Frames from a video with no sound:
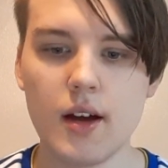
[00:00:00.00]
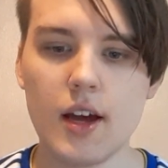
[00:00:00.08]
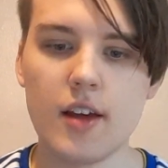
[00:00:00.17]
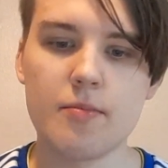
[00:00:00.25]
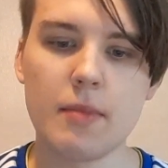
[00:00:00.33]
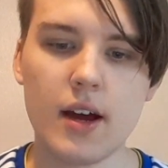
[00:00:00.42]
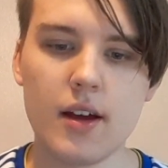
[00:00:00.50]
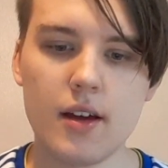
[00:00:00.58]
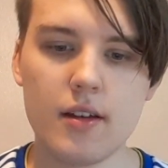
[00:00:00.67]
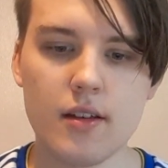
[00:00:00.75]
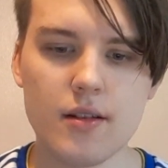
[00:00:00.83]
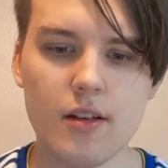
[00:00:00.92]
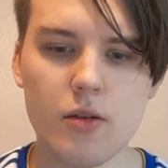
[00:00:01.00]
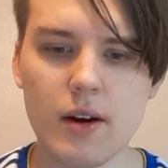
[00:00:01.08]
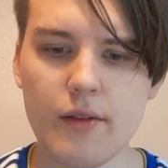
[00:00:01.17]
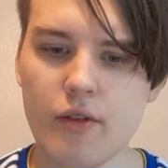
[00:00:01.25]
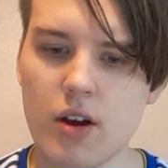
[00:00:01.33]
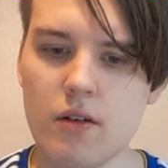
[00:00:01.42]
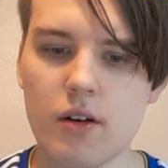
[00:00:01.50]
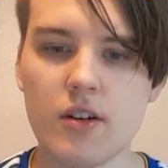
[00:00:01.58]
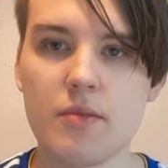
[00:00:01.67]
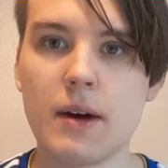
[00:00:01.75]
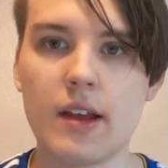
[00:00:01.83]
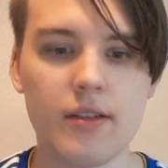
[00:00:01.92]
The 23-year-old
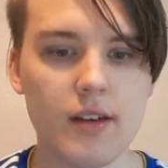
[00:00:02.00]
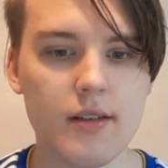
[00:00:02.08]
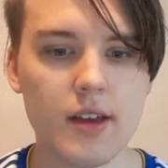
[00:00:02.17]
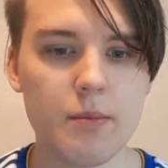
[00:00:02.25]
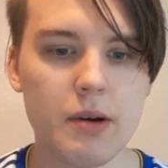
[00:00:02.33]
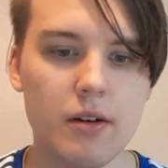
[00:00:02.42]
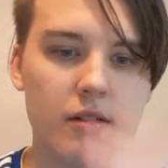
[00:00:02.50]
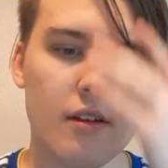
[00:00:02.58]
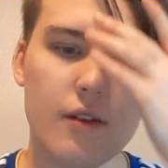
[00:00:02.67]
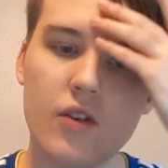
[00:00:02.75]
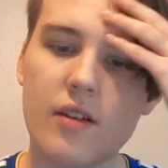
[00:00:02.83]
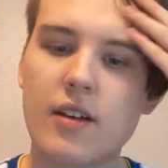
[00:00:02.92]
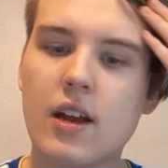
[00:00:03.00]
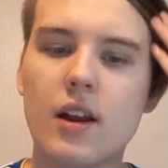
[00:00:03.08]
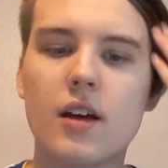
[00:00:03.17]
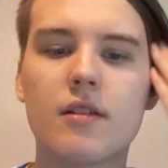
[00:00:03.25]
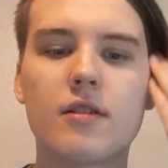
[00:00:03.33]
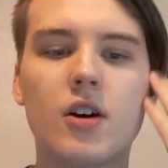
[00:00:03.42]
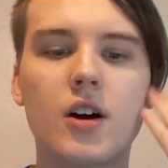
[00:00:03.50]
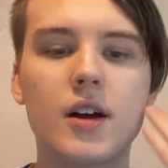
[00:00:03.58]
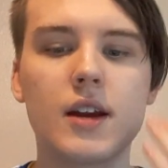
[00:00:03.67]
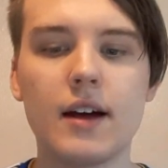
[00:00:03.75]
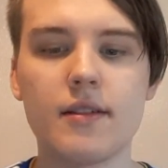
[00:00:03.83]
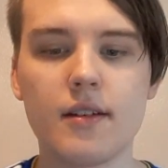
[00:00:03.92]
has made 60 appearances for the senior side
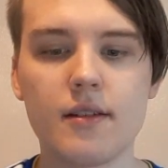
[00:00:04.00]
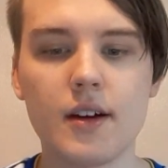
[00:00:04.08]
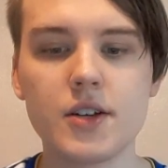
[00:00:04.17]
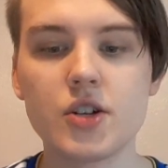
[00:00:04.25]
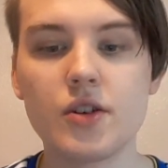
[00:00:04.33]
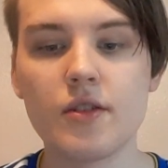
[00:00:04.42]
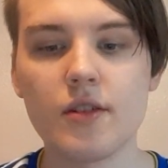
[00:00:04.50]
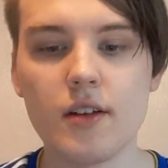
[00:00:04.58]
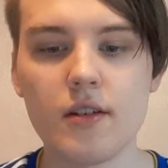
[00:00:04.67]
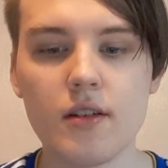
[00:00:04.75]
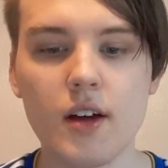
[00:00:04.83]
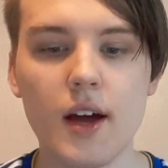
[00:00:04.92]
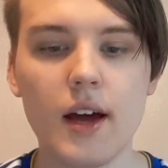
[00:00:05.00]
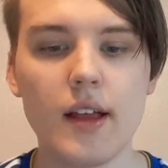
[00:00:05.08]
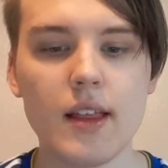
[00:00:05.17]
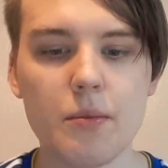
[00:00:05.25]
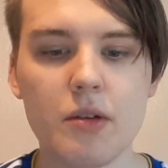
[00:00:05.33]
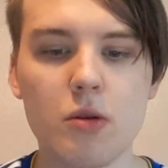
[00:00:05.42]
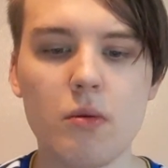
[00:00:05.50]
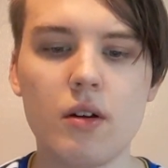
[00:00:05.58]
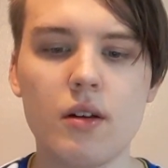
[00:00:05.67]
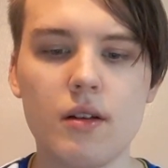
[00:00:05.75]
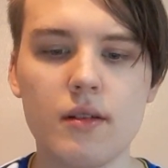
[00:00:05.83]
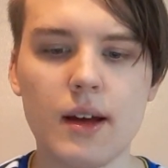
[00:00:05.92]
at St Andrews since
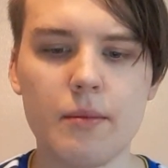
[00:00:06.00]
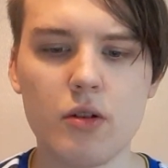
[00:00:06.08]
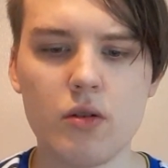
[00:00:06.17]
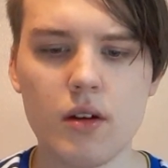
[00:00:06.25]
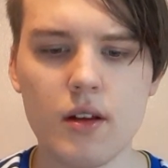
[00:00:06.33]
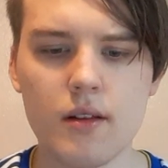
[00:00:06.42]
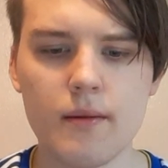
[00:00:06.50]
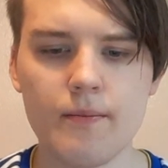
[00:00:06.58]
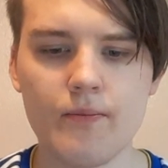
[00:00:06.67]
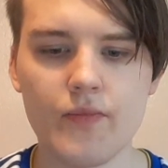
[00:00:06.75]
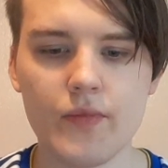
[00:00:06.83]
debuting